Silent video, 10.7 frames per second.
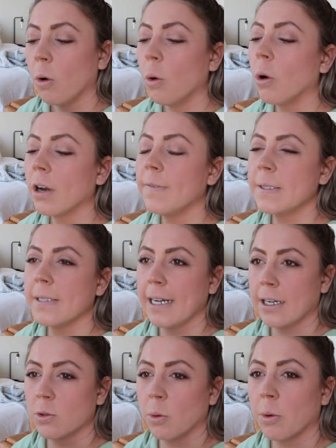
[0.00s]
or if it's an
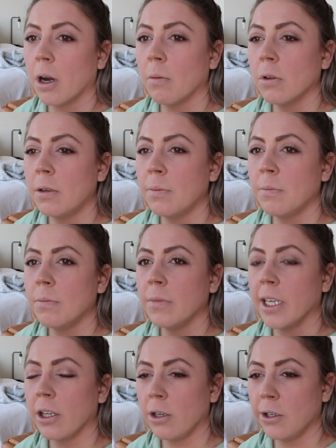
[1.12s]
actual problem
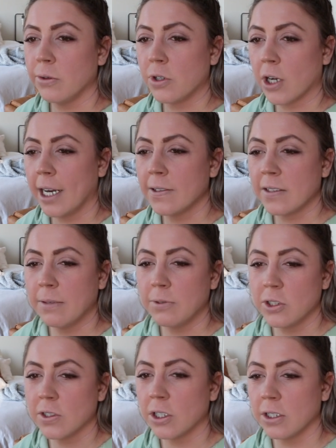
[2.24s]
that you need to address it was
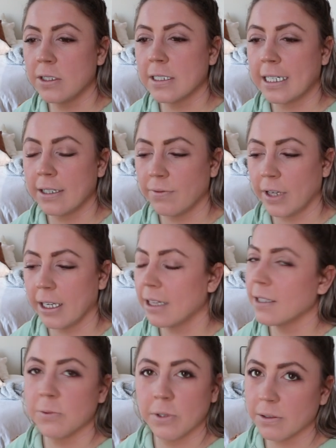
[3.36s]
just good to kind of like and
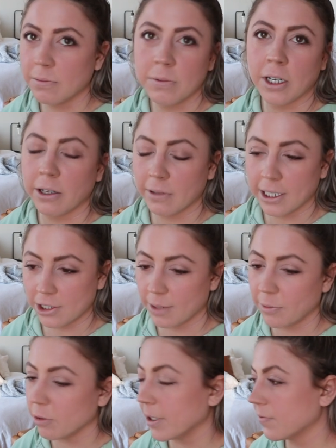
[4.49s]
that's what you know catching up
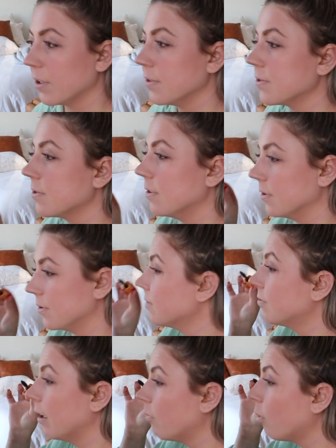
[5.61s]
with your best friends is
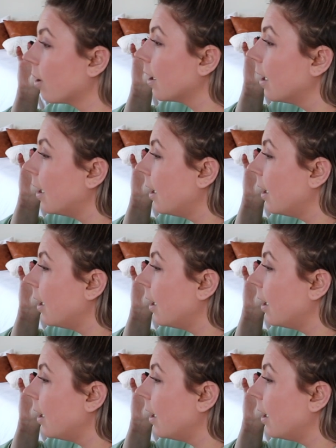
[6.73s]
great for